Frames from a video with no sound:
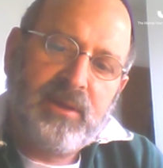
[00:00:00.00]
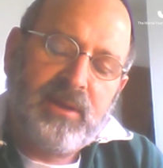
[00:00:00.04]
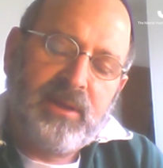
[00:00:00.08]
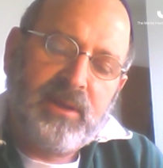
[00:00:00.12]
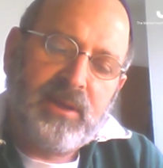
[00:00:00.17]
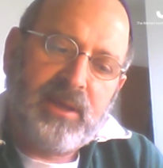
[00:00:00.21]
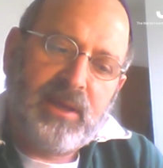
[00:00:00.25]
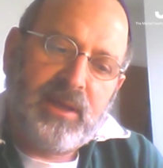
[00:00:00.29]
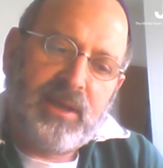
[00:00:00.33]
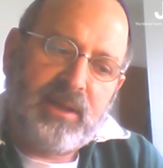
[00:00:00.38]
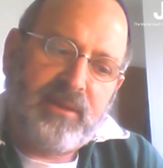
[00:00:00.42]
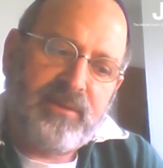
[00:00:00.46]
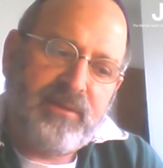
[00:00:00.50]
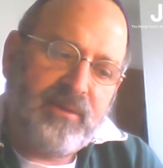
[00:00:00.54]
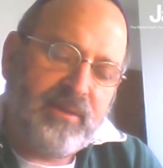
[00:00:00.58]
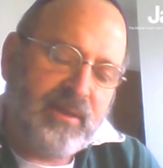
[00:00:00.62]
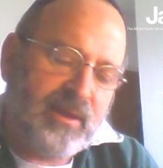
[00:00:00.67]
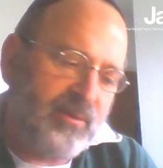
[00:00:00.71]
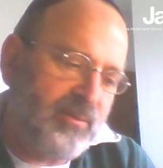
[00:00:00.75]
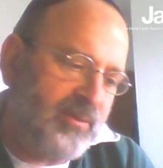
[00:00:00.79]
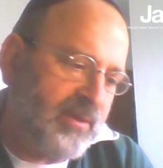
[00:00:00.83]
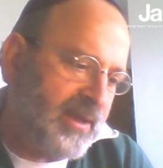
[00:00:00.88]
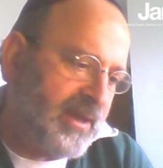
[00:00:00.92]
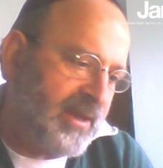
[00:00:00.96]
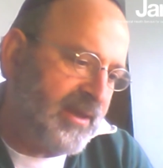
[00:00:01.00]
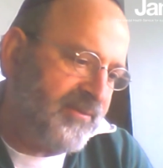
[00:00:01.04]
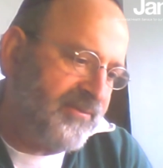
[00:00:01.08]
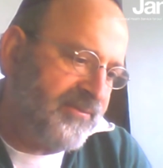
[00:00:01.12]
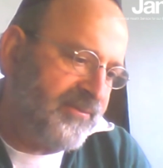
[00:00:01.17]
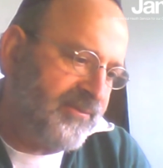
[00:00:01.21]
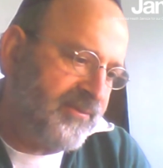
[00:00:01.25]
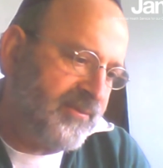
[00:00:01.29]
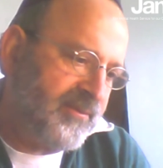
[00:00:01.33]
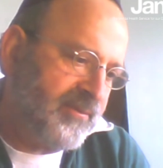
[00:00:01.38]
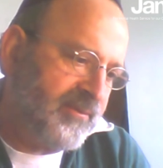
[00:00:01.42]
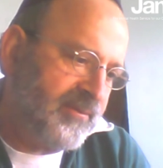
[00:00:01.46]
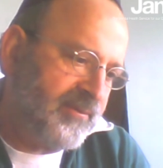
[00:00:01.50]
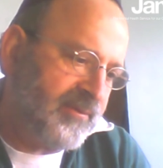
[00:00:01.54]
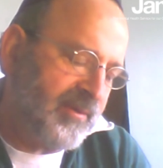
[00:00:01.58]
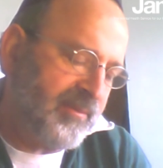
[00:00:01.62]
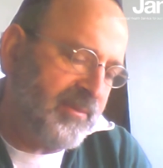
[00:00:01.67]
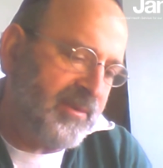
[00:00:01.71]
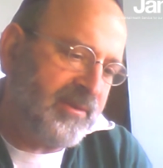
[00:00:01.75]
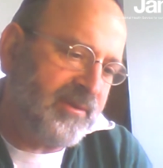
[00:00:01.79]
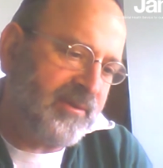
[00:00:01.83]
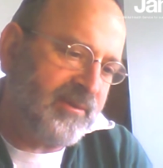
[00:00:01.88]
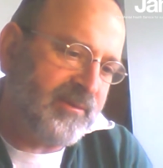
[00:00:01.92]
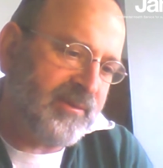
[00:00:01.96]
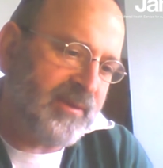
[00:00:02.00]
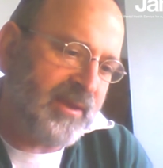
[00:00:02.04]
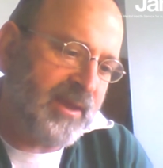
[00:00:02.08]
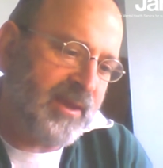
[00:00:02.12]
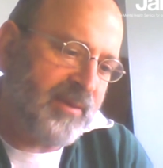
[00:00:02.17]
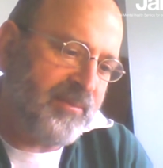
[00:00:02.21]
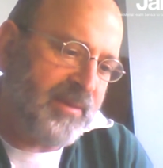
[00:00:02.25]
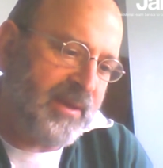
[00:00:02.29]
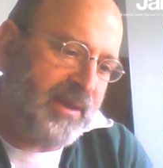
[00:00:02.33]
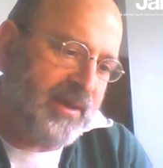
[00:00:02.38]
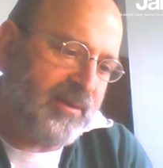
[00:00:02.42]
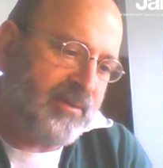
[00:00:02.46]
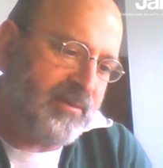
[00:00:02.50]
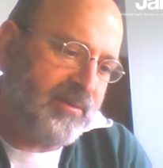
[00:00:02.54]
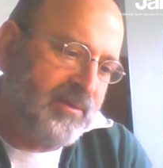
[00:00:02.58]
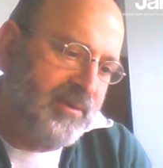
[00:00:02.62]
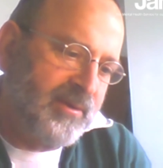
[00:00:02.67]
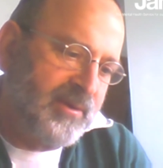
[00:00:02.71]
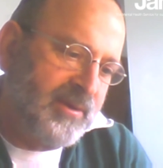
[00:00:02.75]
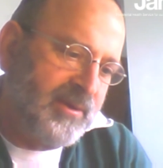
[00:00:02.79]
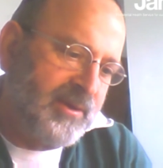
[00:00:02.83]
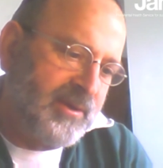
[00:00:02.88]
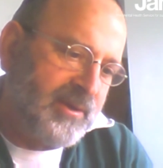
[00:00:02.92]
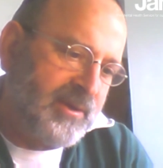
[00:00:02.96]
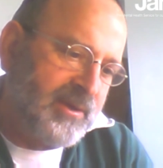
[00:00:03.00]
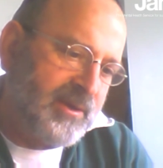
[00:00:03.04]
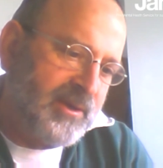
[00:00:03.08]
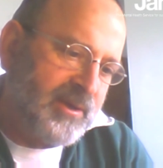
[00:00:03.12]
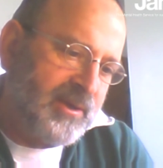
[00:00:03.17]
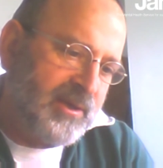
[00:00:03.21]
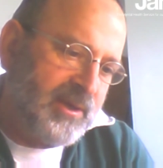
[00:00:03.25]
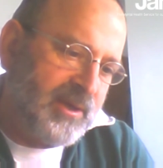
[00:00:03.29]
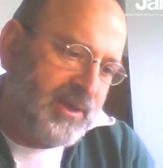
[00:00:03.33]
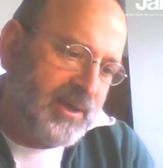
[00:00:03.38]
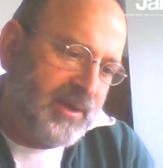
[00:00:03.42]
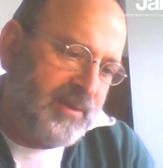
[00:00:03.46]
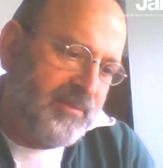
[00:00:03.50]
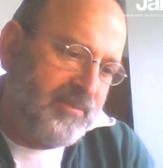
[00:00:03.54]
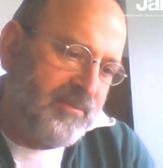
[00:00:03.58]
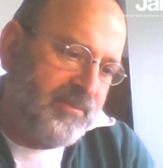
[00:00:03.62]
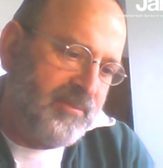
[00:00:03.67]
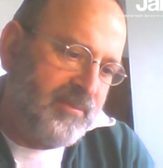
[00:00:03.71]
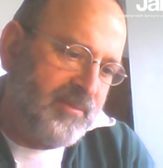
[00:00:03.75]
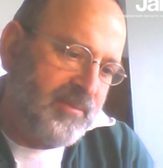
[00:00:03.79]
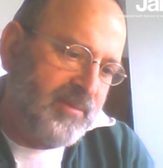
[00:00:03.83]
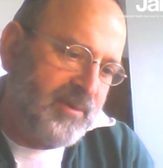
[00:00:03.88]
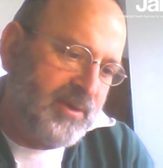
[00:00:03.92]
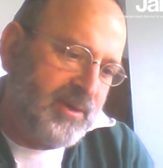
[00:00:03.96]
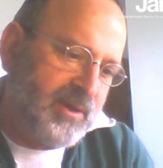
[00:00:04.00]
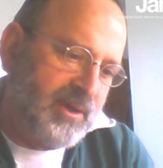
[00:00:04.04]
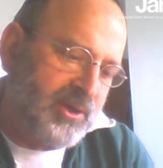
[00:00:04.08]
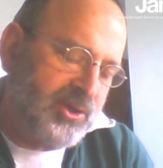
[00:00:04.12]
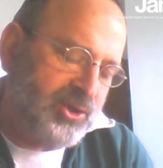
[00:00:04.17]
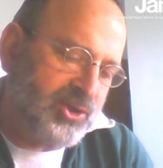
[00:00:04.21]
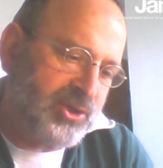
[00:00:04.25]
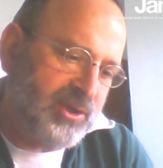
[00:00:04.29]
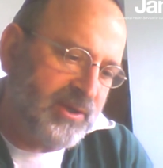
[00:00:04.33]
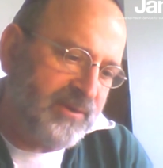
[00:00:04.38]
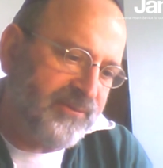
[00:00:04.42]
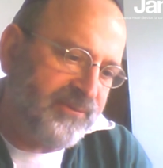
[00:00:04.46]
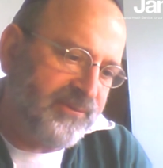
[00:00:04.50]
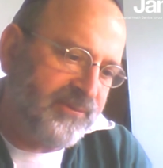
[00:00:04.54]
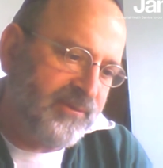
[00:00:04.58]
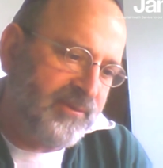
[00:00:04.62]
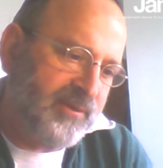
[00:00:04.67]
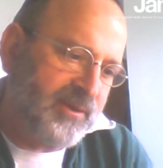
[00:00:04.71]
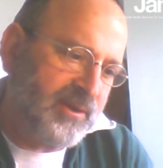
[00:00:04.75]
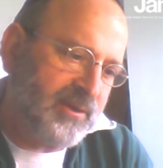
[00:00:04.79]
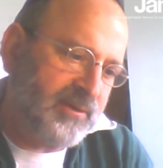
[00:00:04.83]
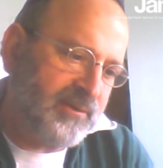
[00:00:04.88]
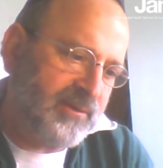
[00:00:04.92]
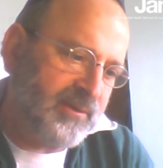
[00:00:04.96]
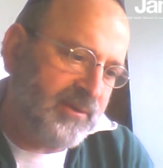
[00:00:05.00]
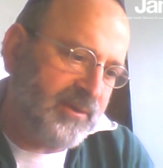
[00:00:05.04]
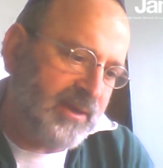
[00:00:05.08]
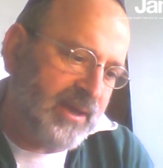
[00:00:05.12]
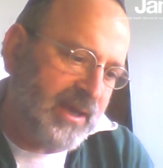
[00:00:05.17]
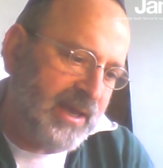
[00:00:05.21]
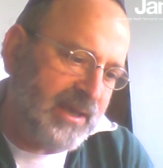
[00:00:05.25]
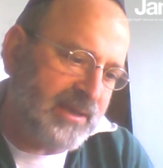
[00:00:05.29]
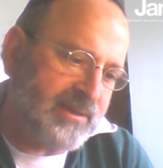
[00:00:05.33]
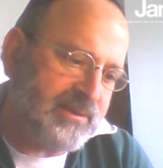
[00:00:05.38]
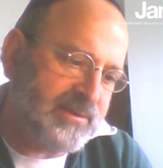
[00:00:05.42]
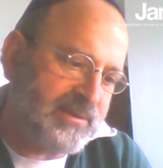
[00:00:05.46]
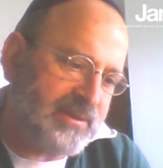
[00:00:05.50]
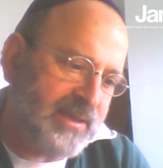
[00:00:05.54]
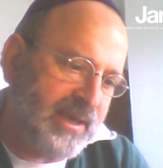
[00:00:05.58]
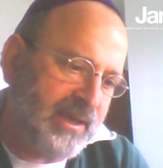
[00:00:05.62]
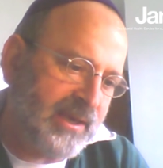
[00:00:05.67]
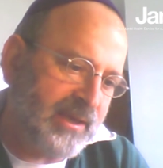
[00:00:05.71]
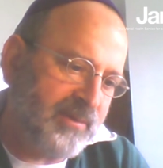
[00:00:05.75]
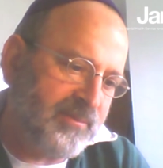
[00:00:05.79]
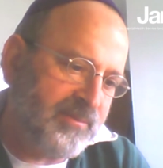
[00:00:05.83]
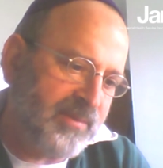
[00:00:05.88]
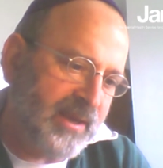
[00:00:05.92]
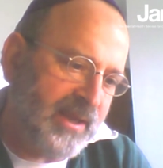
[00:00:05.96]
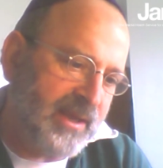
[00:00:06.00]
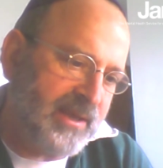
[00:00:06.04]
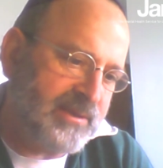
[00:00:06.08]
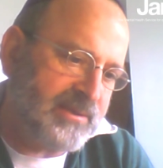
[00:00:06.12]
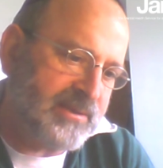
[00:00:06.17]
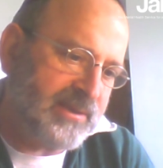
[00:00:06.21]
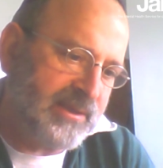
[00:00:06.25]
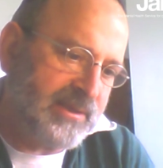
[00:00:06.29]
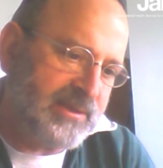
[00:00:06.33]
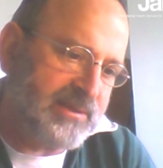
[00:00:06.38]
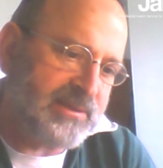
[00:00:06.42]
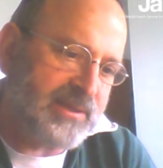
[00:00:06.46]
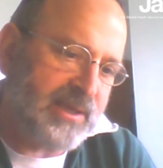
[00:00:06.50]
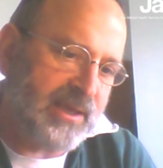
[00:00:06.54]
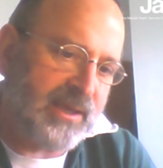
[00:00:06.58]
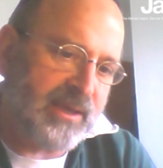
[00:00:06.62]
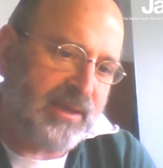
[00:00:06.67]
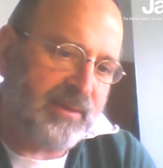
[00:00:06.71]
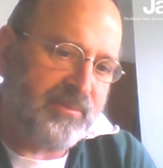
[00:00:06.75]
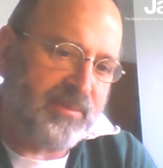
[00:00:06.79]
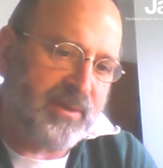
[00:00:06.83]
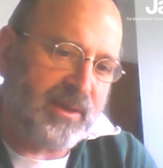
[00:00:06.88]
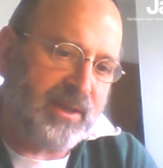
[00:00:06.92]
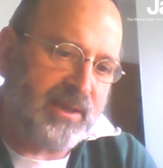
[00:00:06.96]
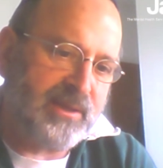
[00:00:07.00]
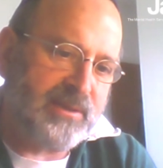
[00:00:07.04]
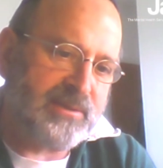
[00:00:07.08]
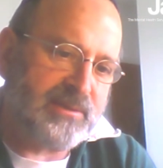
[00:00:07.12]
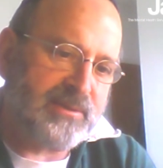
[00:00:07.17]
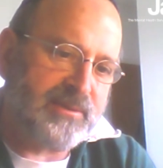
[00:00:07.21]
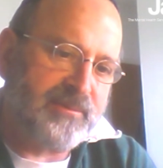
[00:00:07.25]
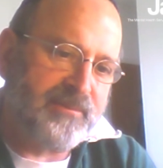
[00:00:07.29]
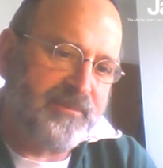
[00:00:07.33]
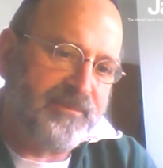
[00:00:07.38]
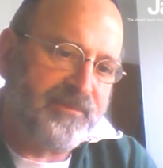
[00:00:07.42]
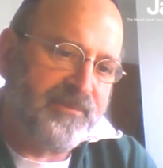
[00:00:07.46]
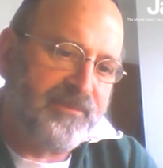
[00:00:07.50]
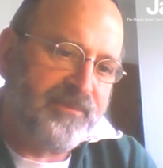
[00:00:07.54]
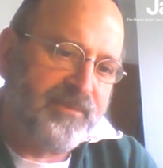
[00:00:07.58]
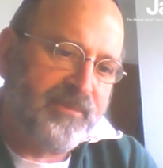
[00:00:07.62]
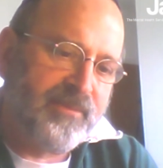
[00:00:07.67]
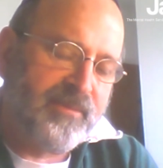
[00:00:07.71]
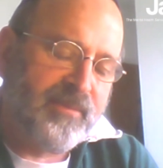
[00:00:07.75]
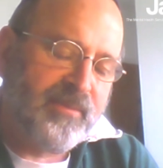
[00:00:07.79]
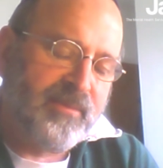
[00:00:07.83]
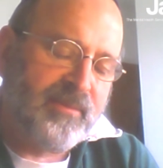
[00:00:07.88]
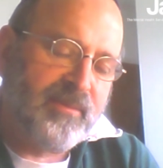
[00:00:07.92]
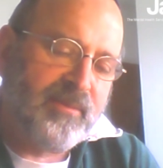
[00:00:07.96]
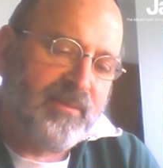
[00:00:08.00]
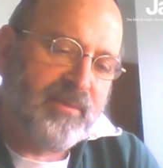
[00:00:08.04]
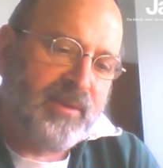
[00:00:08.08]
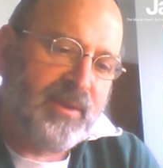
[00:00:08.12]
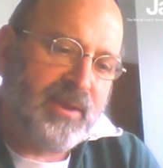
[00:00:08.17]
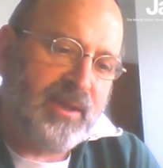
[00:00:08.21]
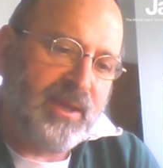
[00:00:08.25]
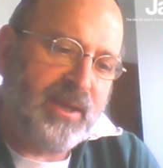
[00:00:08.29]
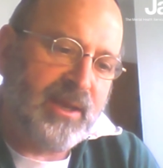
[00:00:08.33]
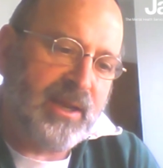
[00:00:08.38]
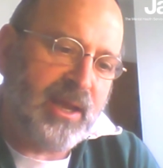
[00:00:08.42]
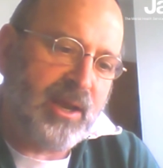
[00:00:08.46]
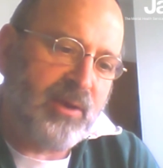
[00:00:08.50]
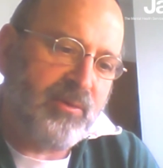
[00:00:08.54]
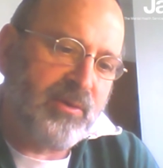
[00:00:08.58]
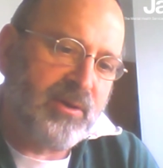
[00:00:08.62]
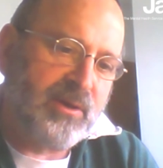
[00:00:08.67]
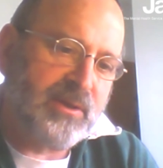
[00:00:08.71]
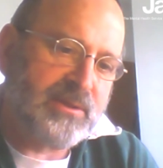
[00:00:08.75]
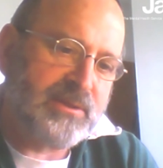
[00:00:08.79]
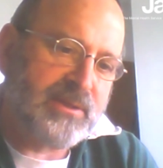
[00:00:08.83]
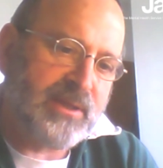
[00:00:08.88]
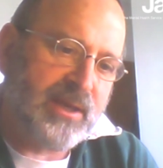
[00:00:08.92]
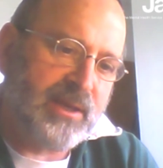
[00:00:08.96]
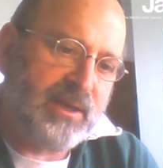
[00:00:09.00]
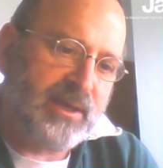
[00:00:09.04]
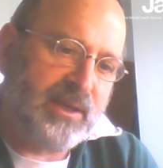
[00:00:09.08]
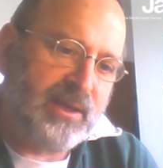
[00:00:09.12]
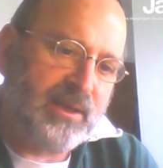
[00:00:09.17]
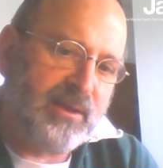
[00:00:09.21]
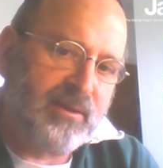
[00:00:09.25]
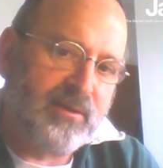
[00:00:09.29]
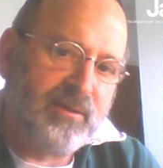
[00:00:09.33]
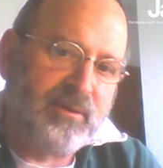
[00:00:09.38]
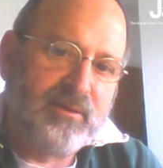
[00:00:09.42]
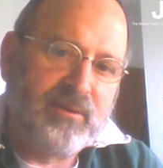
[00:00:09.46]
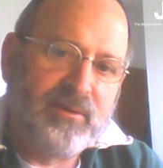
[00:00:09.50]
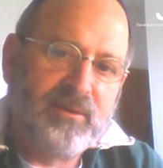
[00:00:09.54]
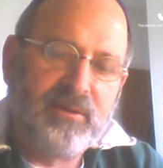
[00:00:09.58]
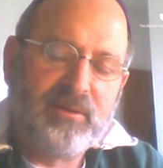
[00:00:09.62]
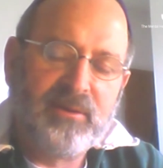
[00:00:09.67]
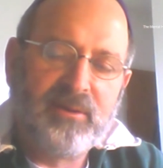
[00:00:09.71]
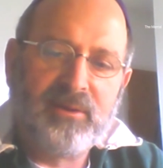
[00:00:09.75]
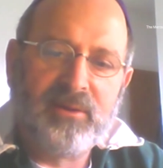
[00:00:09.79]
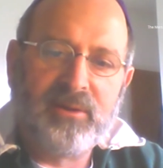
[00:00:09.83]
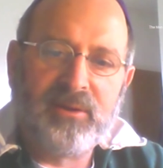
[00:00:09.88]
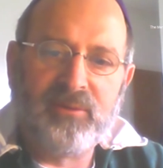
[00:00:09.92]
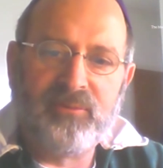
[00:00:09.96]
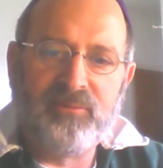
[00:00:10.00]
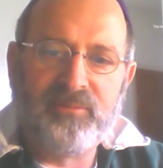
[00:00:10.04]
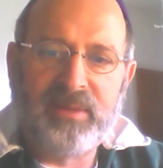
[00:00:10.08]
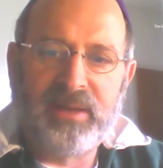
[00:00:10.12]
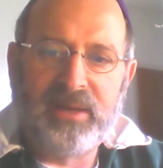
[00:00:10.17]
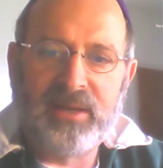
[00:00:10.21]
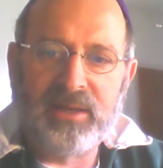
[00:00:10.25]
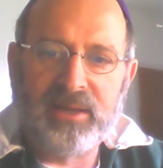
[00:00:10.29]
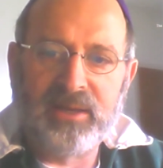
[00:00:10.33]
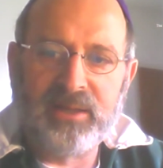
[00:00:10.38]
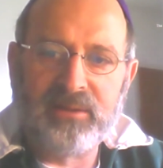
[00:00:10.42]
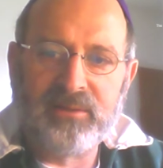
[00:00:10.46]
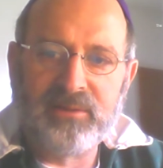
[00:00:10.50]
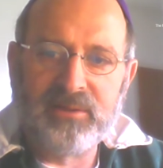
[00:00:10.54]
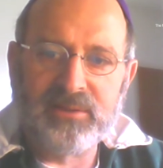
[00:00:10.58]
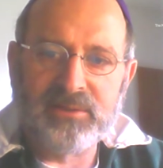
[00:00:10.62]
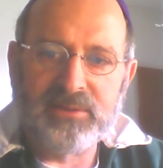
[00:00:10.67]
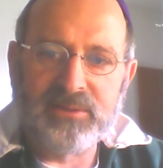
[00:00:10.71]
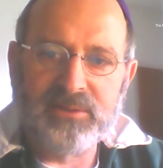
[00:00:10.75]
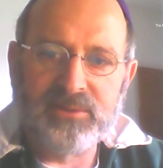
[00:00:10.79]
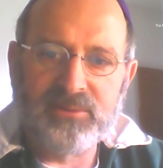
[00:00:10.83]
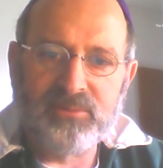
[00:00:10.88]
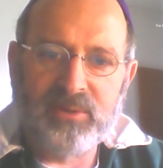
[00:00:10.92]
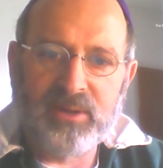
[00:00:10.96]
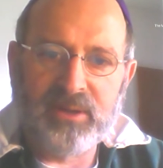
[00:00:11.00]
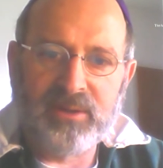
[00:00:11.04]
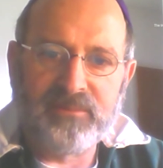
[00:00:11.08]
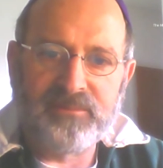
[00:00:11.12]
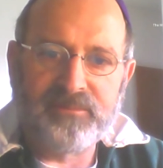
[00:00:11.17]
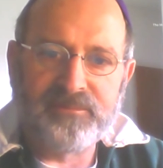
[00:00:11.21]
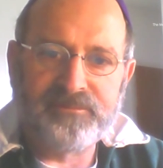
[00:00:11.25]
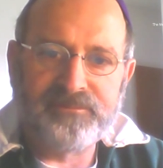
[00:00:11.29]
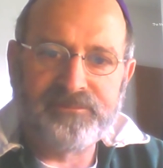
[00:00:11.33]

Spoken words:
And I think that will have something to say about a shift that has taken place and is taking place in our understanding of mental illness as well.